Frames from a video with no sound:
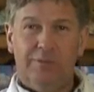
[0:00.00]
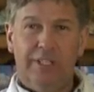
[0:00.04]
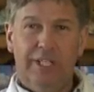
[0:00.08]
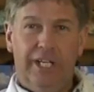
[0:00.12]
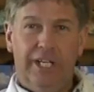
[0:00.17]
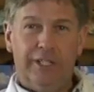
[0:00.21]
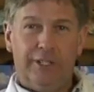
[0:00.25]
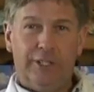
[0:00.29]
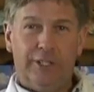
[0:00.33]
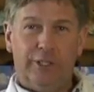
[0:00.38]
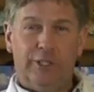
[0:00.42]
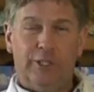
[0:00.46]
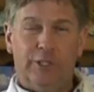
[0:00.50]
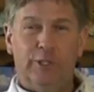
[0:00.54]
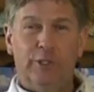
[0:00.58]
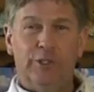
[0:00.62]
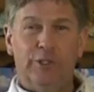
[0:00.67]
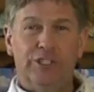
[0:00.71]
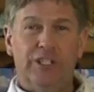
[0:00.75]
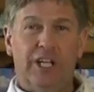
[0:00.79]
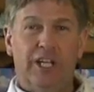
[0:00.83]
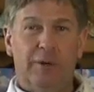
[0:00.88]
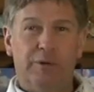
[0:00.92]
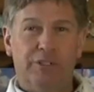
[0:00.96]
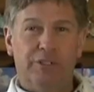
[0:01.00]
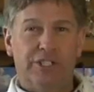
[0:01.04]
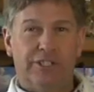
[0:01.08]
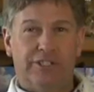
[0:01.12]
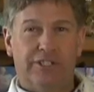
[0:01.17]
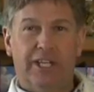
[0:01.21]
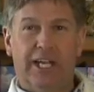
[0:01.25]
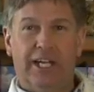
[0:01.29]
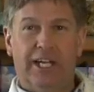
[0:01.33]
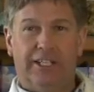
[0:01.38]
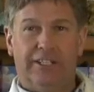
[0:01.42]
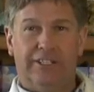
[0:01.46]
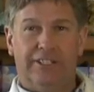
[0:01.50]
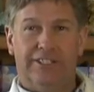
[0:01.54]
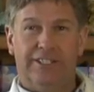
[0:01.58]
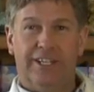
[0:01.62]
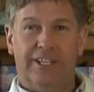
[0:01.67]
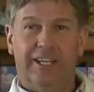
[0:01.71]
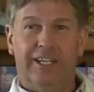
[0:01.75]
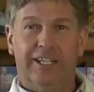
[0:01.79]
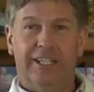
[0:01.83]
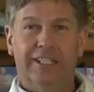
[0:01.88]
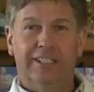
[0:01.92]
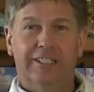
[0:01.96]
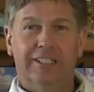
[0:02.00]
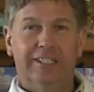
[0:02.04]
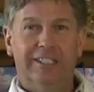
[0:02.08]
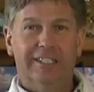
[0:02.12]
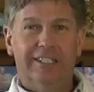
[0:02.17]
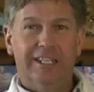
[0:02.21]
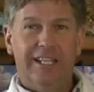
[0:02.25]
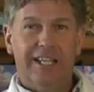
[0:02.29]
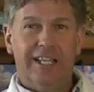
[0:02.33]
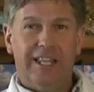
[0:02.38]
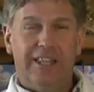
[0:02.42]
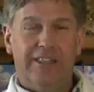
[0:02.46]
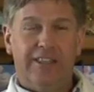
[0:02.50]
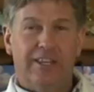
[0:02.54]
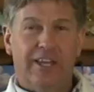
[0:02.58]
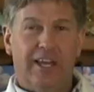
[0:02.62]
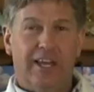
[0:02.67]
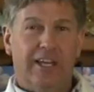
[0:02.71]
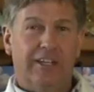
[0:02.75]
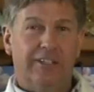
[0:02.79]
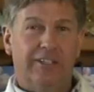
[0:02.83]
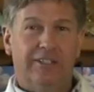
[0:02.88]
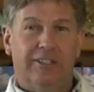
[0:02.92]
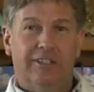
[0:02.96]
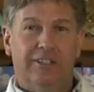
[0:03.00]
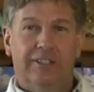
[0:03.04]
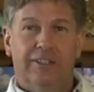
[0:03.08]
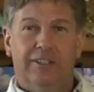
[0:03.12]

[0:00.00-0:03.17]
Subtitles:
In conclusion, I would just like to say that